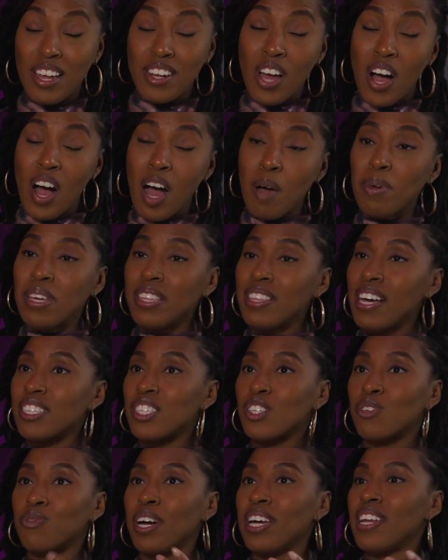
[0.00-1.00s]
No, I mean, that's
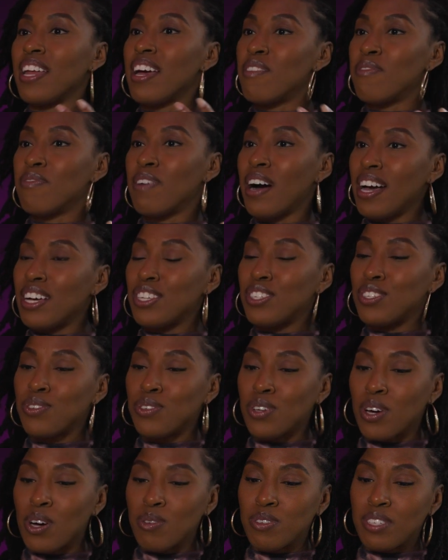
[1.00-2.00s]
great advice.
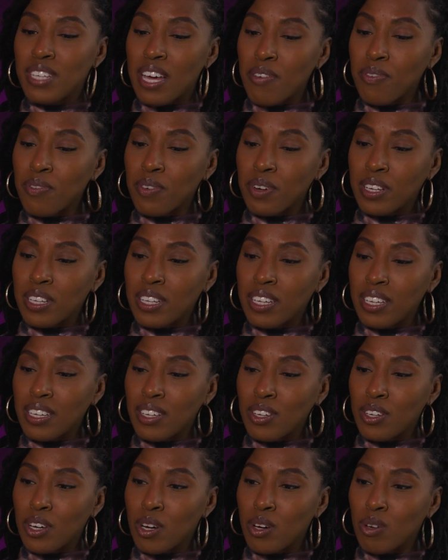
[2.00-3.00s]

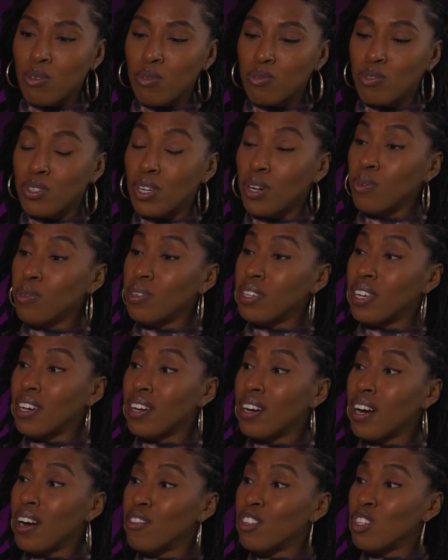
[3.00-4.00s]
Definitely, don't get
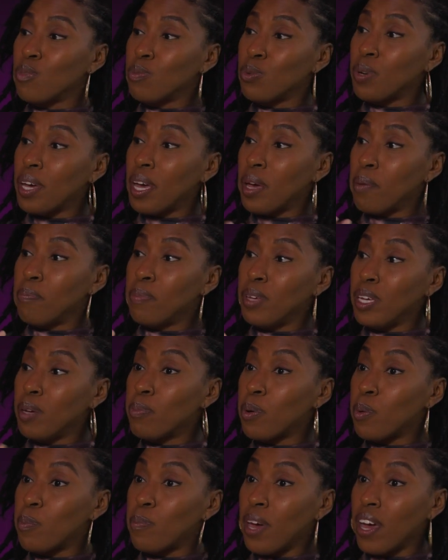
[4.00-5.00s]
comfortable and be
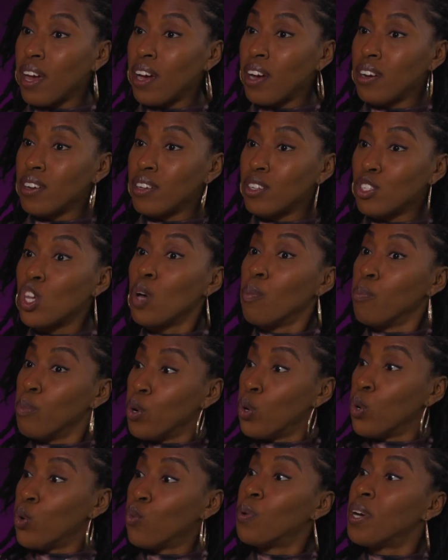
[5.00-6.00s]
prepared to
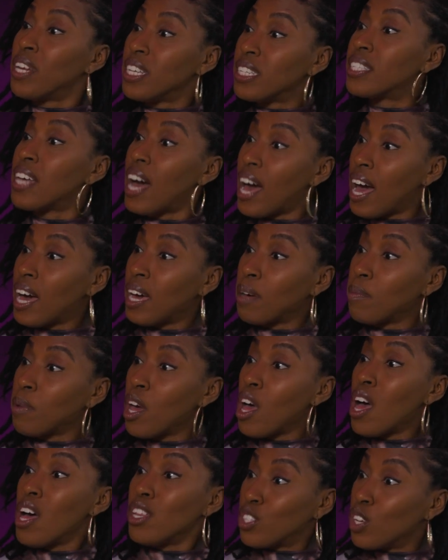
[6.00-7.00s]
move when it's
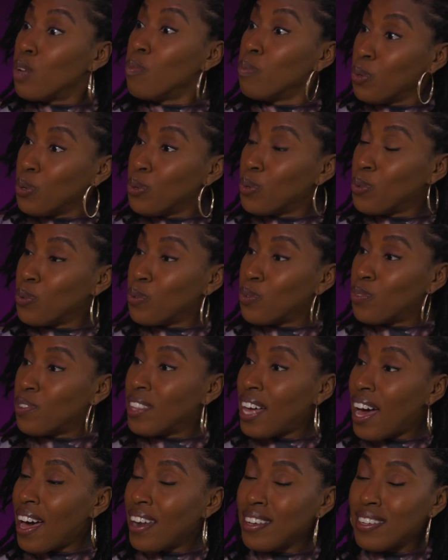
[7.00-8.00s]
time to move.
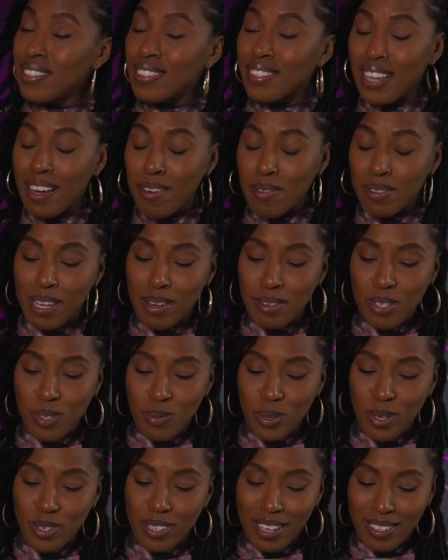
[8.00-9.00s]
That was the
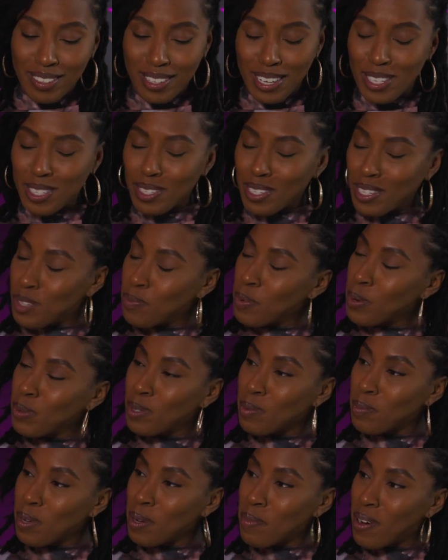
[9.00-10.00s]
word that spoke
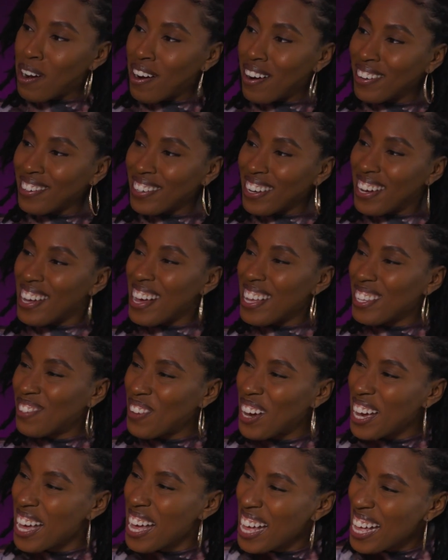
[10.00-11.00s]
to me in my heart.
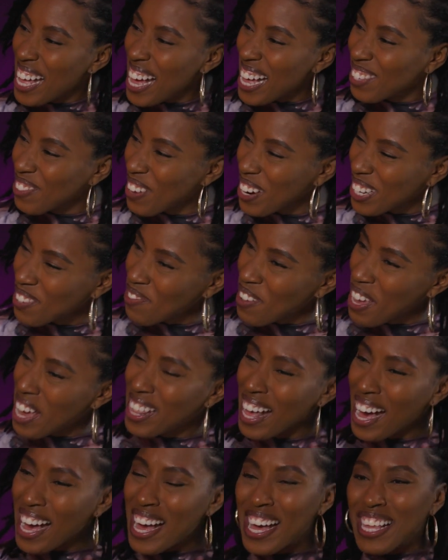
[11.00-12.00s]
That
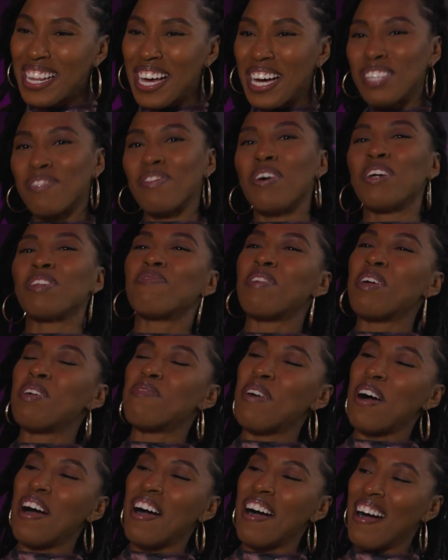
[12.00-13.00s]
spoke to me in
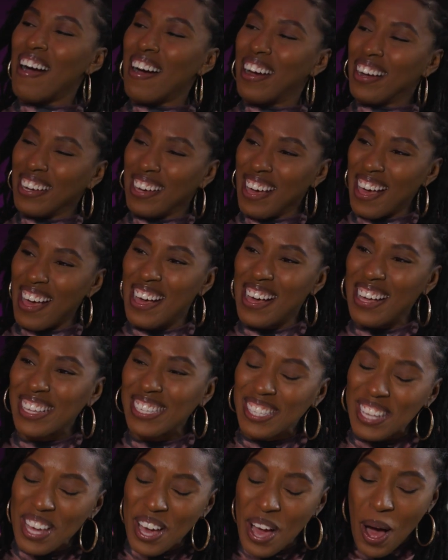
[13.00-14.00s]
my heart.
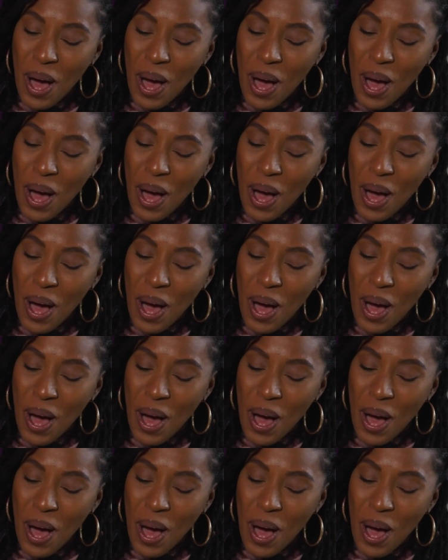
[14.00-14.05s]
Yes.